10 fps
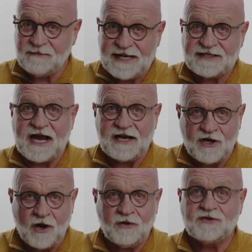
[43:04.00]
me as I
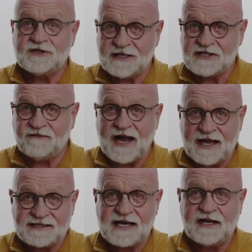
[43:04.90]
know to as much of
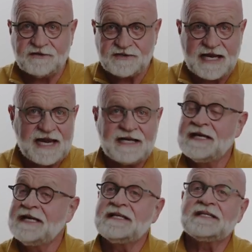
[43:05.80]
God as I understand,
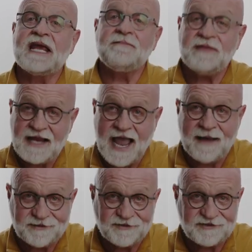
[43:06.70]
same thing
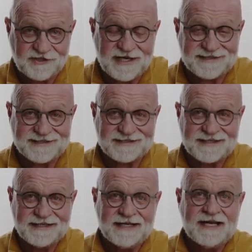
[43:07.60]
happens with Jesus.
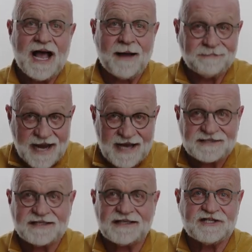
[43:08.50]
I'm
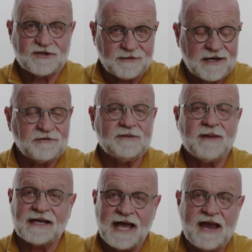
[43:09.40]
constantly surrendering
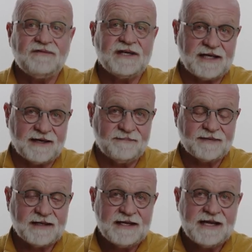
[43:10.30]
my life to Him.
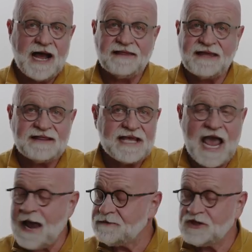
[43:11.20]
I think the
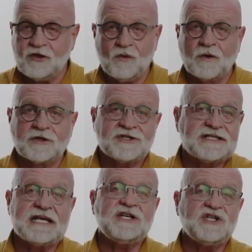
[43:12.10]
absolute worst
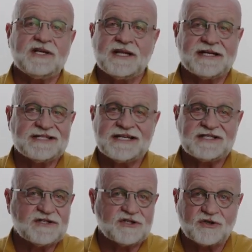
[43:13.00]
teaching that
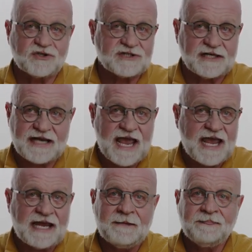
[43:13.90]
exists in the church
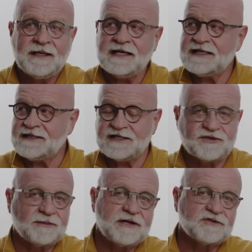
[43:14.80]
today is that
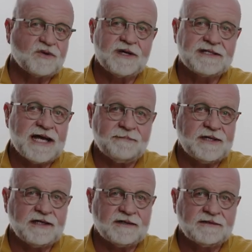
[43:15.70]
surrender is a one time
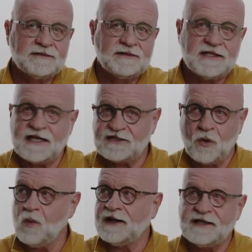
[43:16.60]
deal, that's a
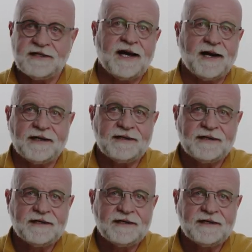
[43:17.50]
one and done.